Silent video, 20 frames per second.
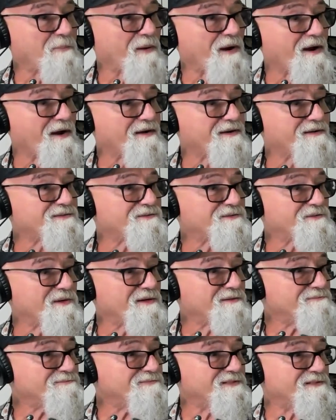In my pocket, so
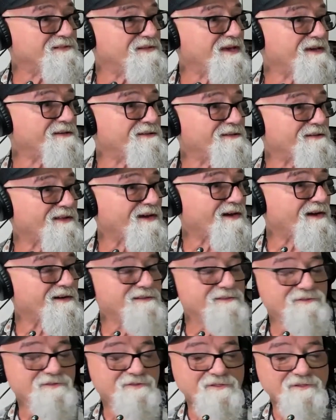I did that a lot.
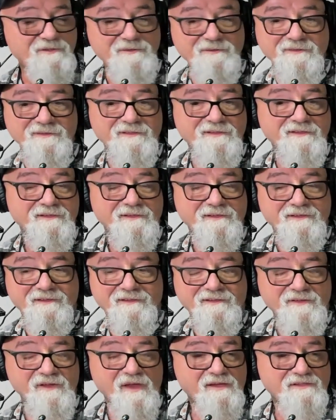So,
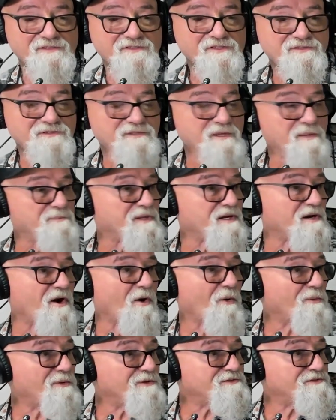yeah, just something I
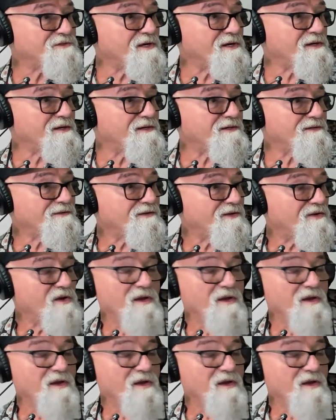always done.